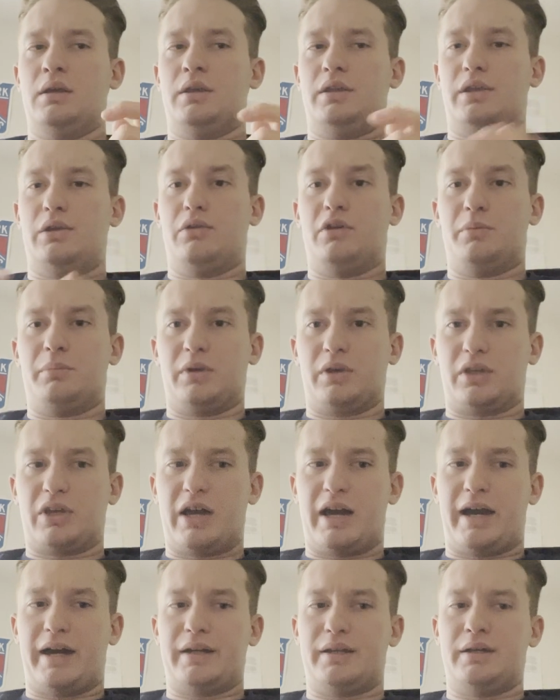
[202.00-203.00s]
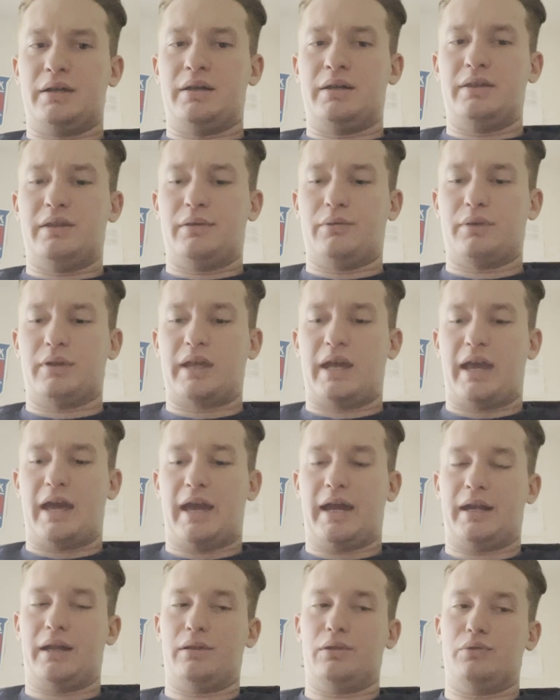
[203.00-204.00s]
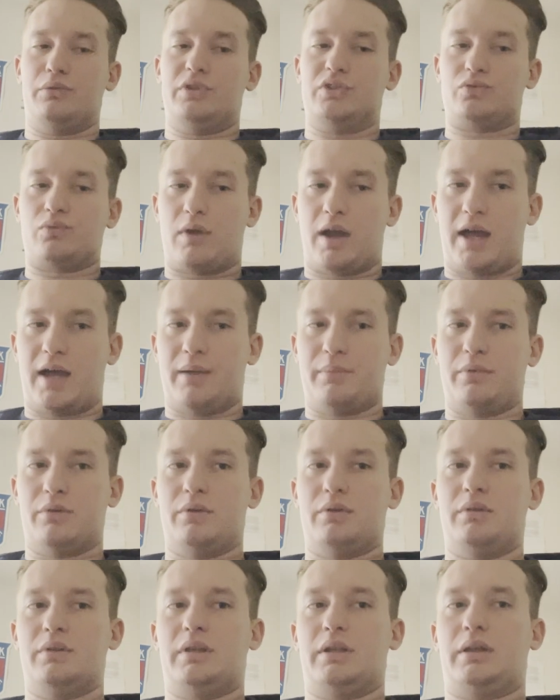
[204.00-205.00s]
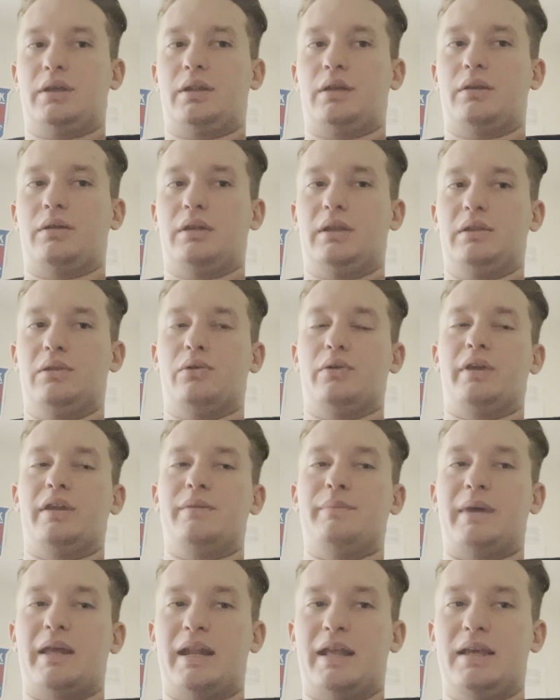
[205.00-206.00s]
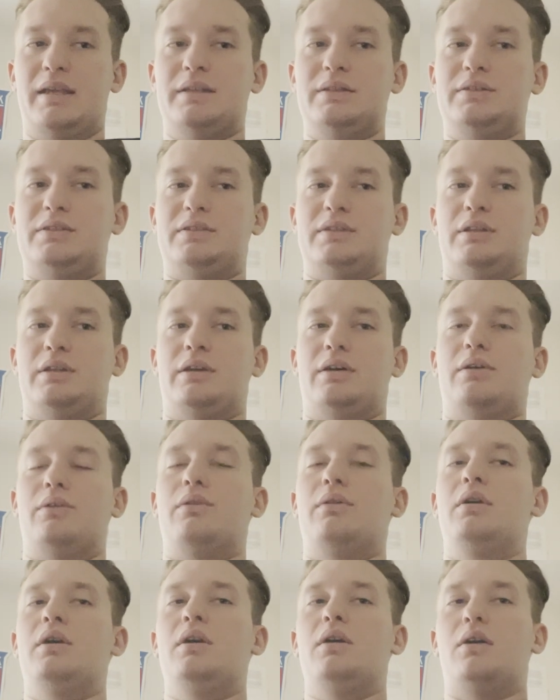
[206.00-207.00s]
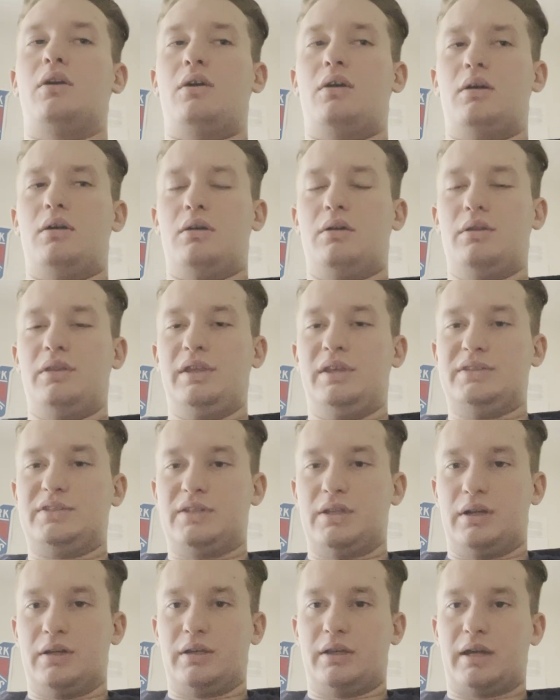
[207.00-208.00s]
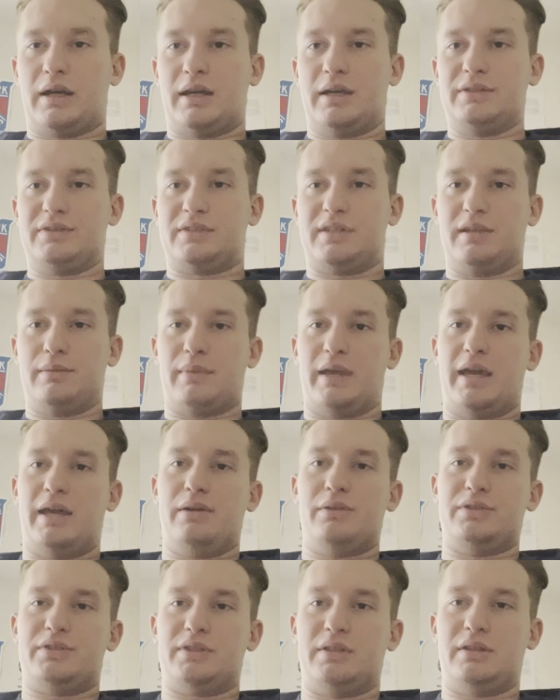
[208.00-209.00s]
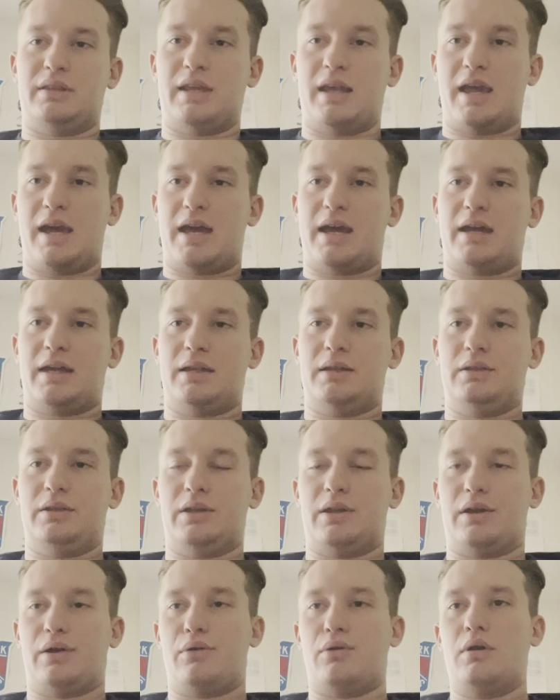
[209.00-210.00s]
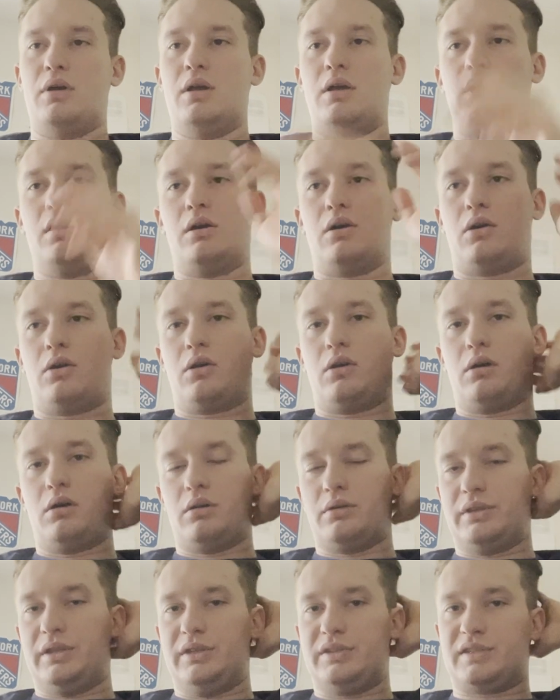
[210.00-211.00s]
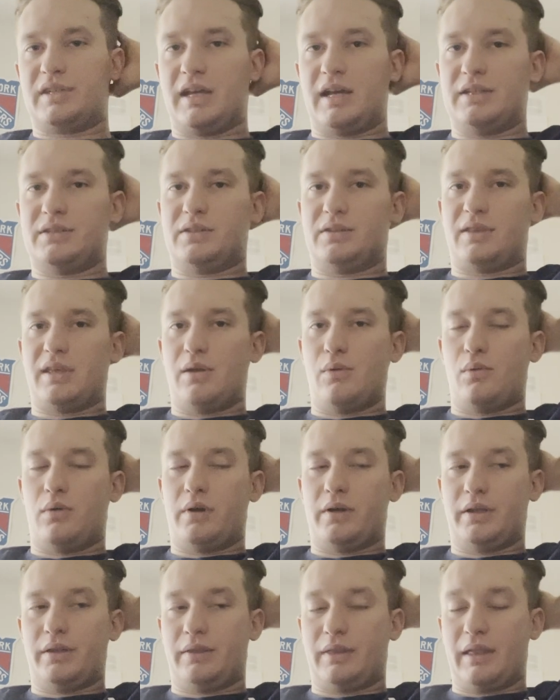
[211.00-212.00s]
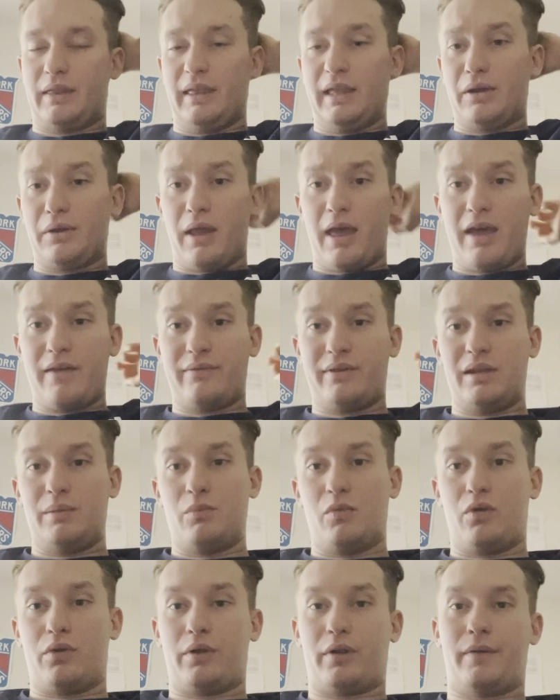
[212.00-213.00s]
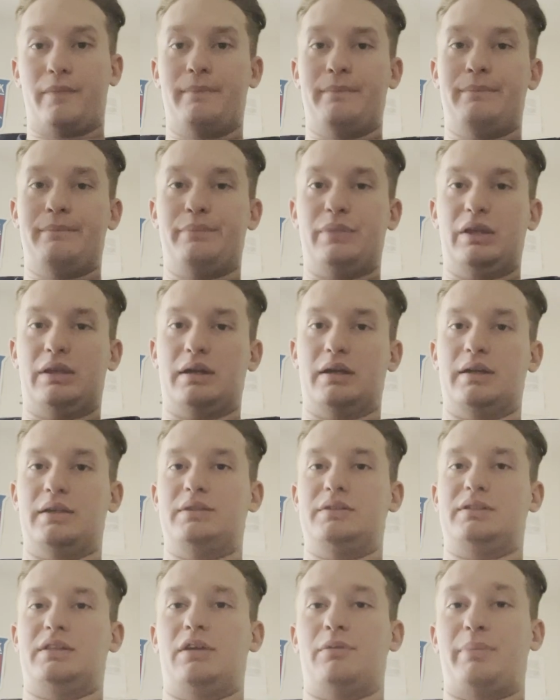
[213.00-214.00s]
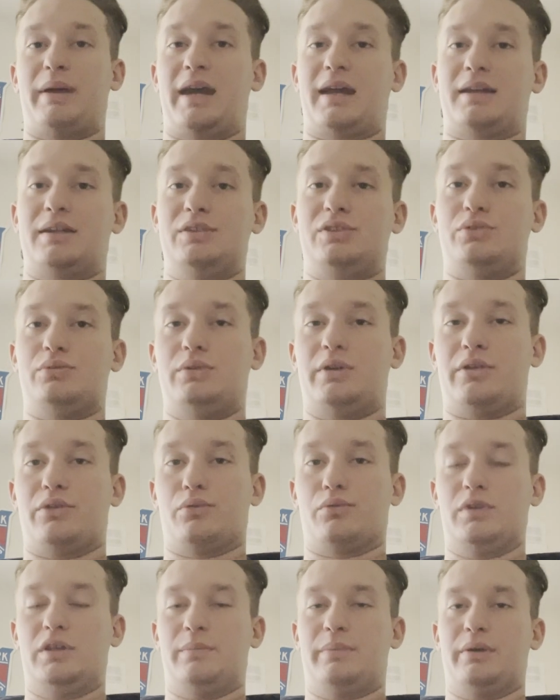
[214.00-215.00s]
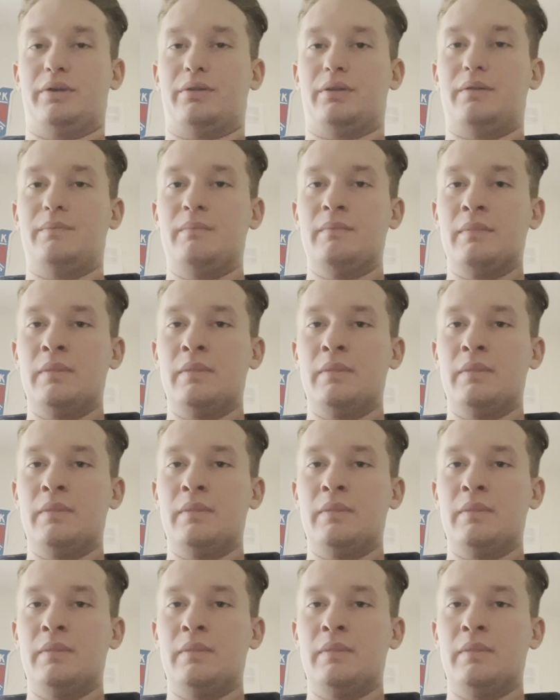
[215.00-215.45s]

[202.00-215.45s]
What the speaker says: Yoan Moncada, and they were adding Luis Robert and Eloy Jimenez, you know, all these young guys, Tim Anderson they had, you know, all these guys that they wanted that they don't have anymore because they're back into another rebuild.